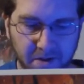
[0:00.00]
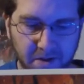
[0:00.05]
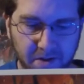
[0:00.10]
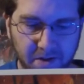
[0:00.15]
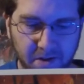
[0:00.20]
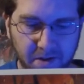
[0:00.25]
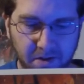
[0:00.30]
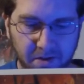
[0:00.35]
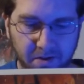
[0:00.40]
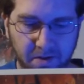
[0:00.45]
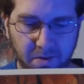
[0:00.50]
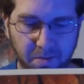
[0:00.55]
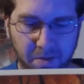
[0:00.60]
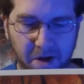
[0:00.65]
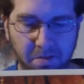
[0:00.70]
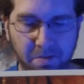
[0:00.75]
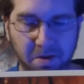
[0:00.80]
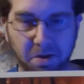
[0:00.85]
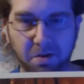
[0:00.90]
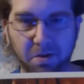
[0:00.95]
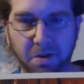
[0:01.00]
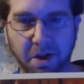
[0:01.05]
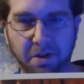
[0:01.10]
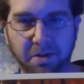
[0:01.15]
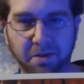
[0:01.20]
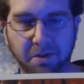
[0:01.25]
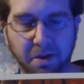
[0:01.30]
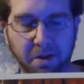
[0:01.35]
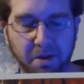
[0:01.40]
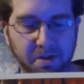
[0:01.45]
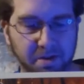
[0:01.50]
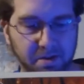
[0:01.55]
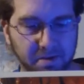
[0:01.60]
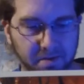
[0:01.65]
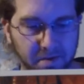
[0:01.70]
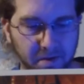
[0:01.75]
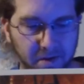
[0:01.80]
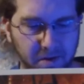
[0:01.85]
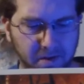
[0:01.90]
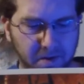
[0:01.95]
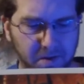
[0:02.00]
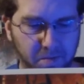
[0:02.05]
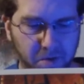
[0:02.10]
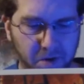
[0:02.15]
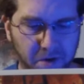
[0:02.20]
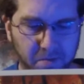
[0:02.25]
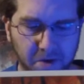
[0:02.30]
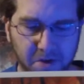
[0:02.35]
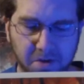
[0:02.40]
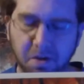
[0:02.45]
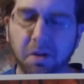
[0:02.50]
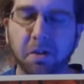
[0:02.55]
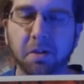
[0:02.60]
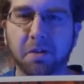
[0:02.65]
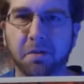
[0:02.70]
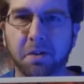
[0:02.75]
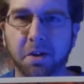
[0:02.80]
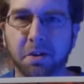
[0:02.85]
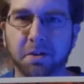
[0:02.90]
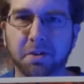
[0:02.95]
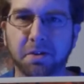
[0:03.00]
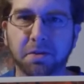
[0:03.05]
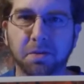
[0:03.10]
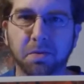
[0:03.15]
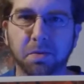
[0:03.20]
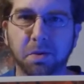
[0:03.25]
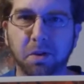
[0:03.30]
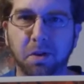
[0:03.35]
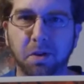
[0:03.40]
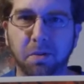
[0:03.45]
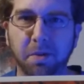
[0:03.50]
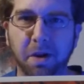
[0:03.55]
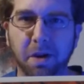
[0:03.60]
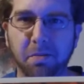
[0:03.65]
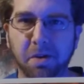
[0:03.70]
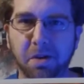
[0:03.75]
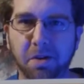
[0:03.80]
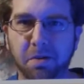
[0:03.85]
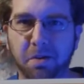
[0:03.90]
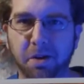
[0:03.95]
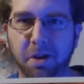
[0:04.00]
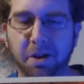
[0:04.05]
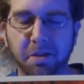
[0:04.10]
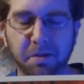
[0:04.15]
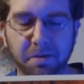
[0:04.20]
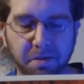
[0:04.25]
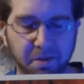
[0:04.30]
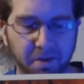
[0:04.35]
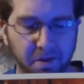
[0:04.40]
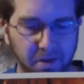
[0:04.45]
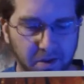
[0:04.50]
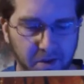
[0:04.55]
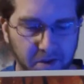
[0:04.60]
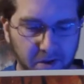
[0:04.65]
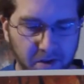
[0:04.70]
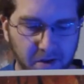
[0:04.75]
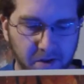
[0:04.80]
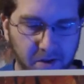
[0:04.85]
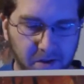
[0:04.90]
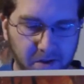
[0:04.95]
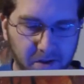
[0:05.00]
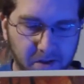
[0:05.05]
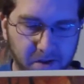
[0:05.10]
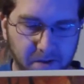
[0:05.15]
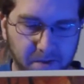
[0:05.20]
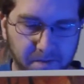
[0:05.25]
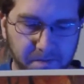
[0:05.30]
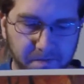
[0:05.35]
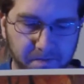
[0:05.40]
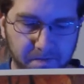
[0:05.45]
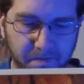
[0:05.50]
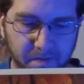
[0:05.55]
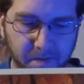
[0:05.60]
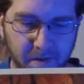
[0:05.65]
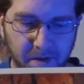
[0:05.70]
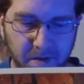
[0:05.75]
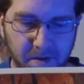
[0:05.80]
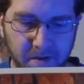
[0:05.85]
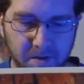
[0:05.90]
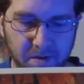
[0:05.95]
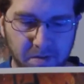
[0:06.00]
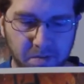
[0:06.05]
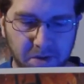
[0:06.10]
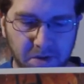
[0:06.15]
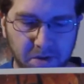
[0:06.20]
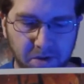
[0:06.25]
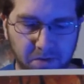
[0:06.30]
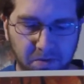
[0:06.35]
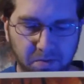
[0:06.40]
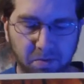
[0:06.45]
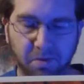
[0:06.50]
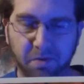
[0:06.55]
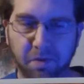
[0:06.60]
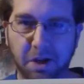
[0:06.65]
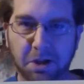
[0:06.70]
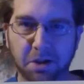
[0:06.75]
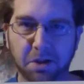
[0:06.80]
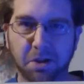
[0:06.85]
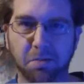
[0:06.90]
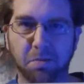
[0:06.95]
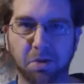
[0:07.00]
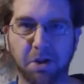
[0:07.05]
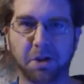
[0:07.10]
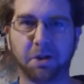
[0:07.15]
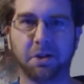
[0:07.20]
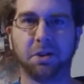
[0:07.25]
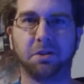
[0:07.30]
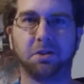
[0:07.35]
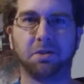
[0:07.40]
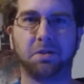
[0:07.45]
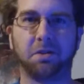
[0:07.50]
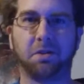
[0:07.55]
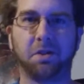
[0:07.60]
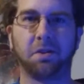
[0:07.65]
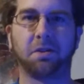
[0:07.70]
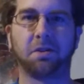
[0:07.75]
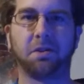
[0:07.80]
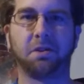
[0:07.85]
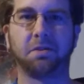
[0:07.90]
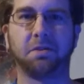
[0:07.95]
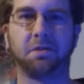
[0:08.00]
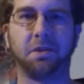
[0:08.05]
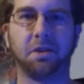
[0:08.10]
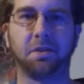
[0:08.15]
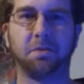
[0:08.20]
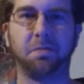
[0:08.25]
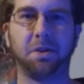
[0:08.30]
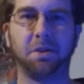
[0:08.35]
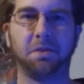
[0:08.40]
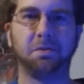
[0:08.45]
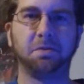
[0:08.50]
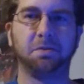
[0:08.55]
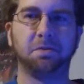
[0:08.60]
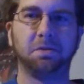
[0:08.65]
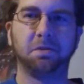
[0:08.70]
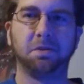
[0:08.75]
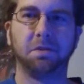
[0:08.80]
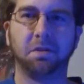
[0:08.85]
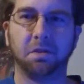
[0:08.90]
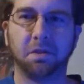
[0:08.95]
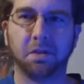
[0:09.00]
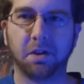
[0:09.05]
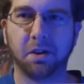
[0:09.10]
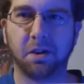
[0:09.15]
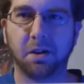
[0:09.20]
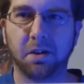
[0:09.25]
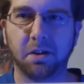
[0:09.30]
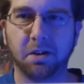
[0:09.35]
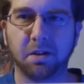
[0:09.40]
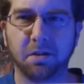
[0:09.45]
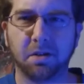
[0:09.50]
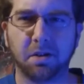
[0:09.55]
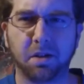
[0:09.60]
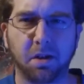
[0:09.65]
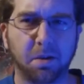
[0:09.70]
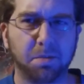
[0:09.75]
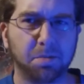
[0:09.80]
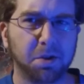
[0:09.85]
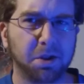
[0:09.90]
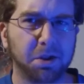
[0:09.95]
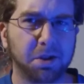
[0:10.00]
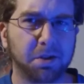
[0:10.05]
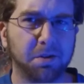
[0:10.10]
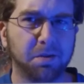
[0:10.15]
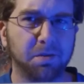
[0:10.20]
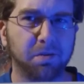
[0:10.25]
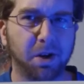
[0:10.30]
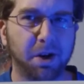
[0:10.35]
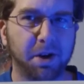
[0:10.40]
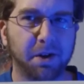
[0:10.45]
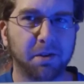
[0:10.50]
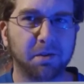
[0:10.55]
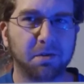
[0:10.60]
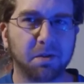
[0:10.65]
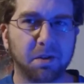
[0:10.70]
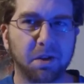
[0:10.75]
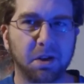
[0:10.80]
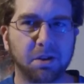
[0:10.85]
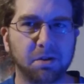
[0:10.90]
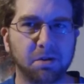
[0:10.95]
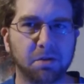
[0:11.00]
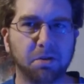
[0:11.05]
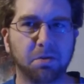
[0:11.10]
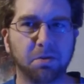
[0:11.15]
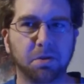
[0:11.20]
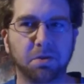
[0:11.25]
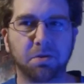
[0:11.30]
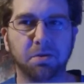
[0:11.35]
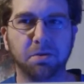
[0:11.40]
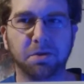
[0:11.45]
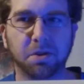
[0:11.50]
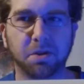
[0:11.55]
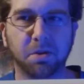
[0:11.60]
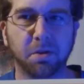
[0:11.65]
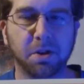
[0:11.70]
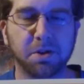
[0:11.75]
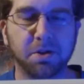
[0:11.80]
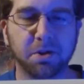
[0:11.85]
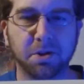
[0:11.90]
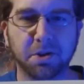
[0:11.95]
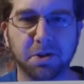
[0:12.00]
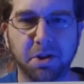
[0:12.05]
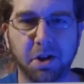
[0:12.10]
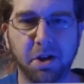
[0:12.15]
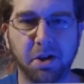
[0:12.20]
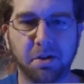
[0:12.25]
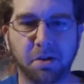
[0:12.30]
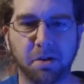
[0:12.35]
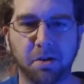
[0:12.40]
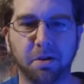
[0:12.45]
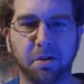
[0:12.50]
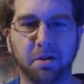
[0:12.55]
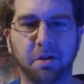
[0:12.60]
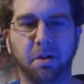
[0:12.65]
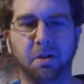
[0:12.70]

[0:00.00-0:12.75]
And it is the Batman Who Laughs variant. I think pretty much all the variants were all Batman Who Laughs. But this will finally bring it into Dark Knight's Death Metal. And I believe right after that you go into Generation Shattered.